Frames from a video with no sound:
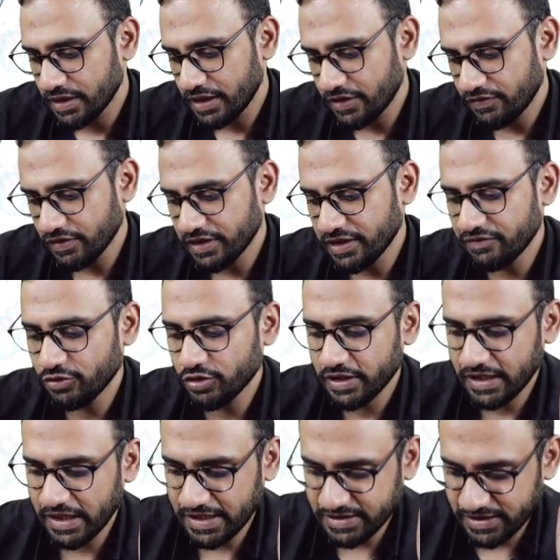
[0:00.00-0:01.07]
It will give you the
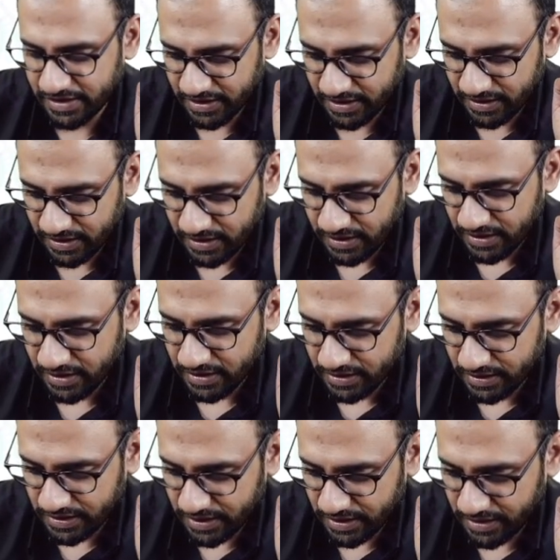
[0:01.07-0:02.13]
classical
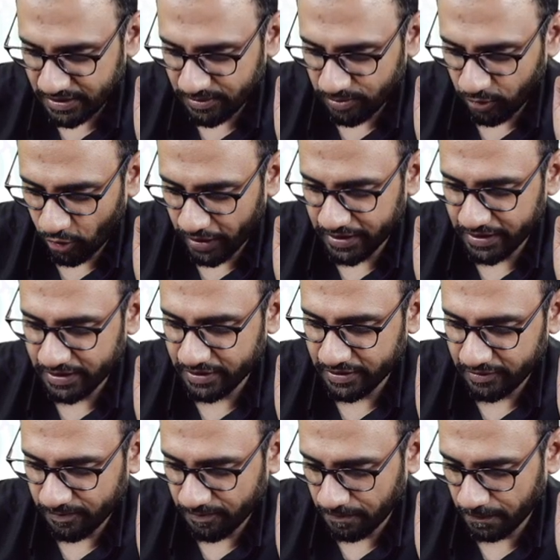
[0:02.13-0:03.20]
3-point
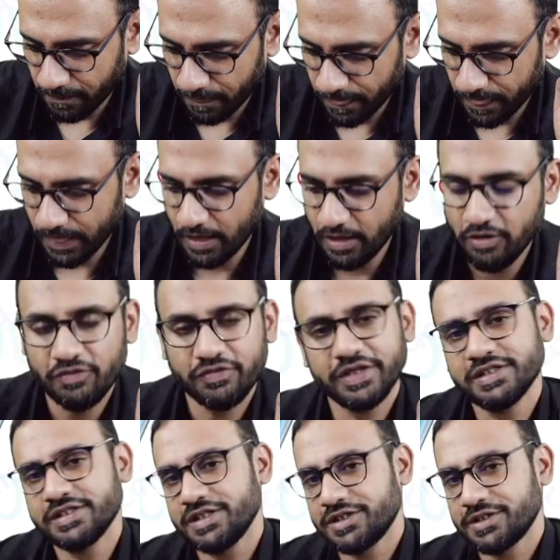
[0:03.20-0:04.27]

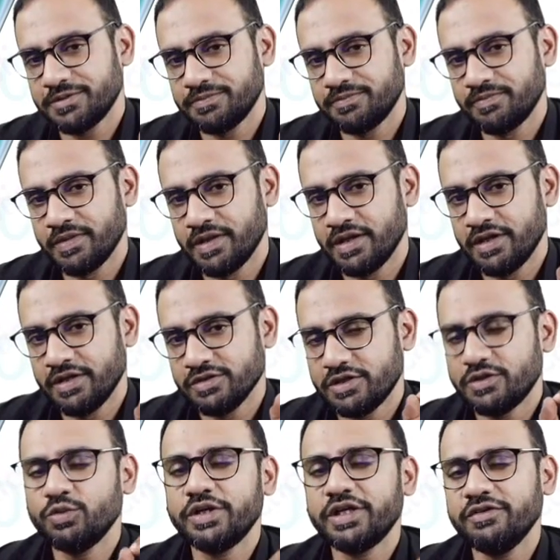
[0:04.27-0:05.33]
fixation.
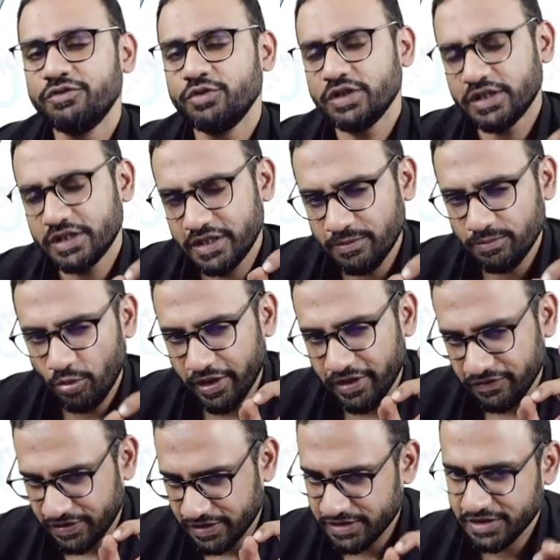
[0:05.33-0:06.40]
It would give you a 3-point
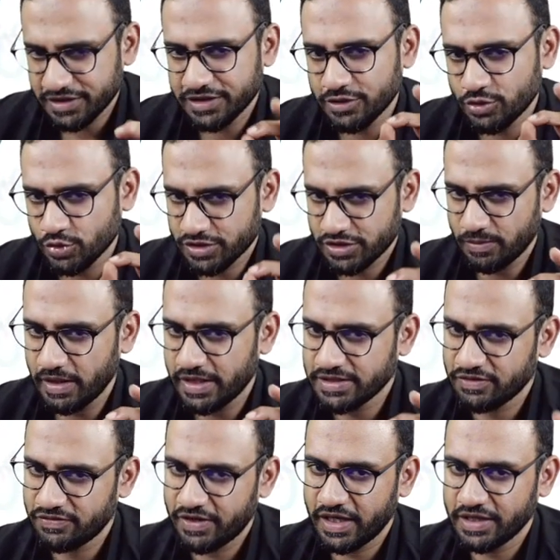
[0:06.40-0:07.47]
fixation to stabilize
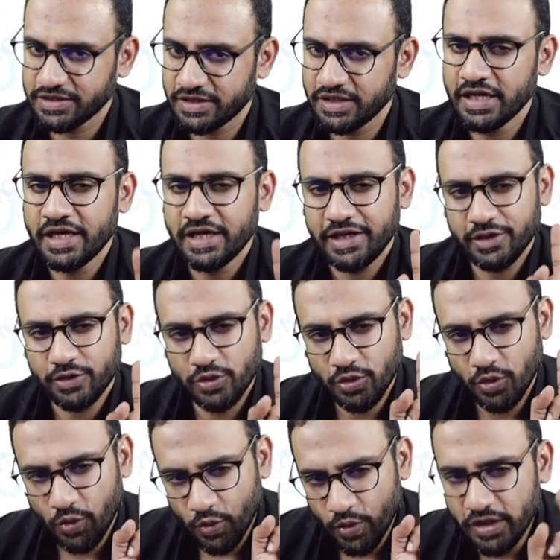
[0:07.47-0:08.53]
the fracture. It could
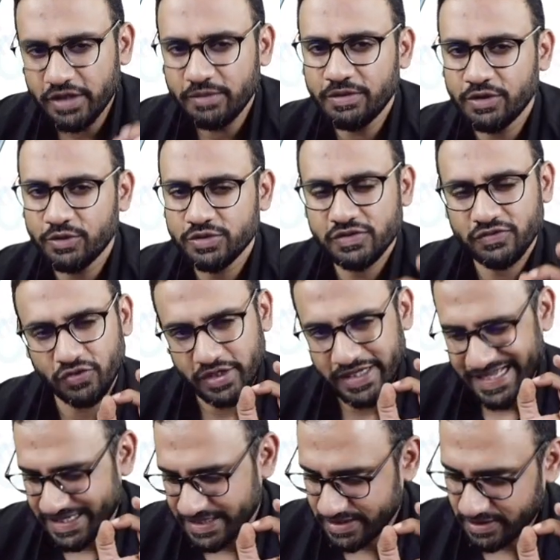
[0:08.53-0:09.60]
only be used for
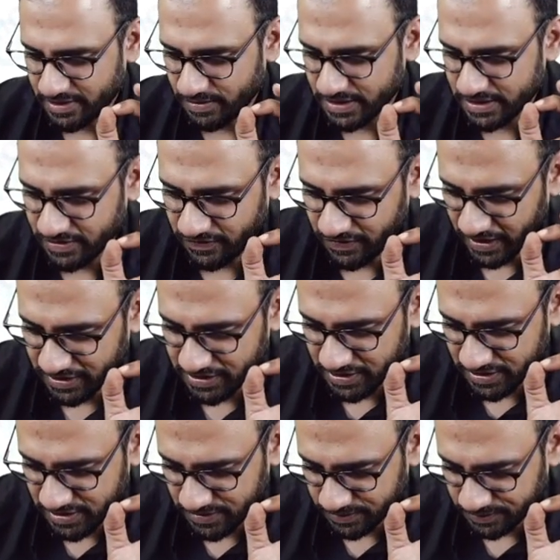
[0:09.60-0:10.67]
isthmus
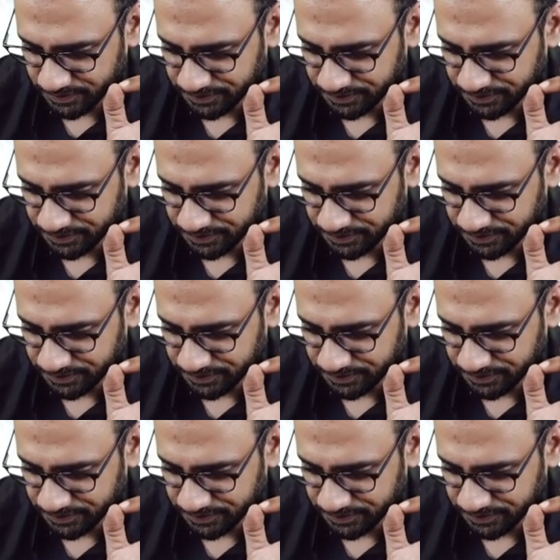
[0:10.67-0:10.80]
fractures.